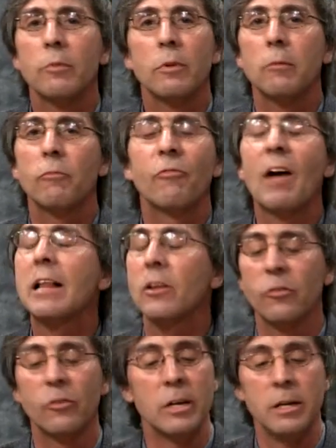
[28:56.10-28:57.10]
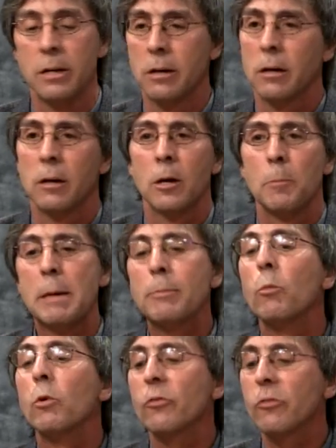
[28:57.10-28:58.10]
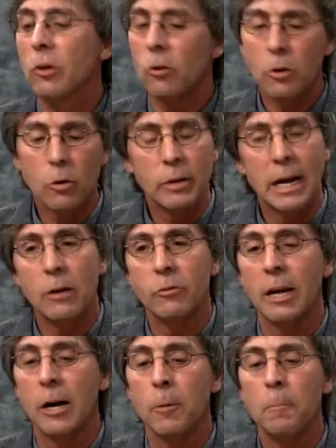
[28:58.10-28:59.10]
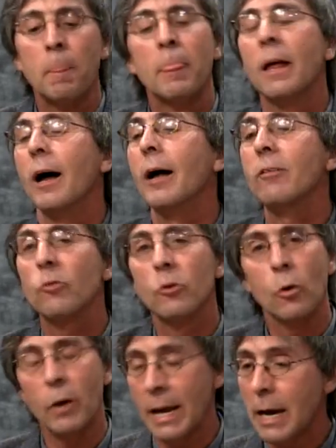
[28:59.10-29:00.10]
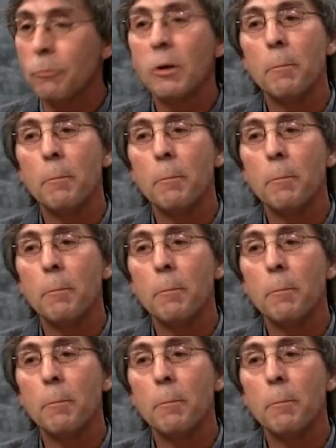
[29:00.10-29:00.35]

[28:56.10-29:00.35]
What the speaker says: fallacy. People will still go downtown. I still go to Hampton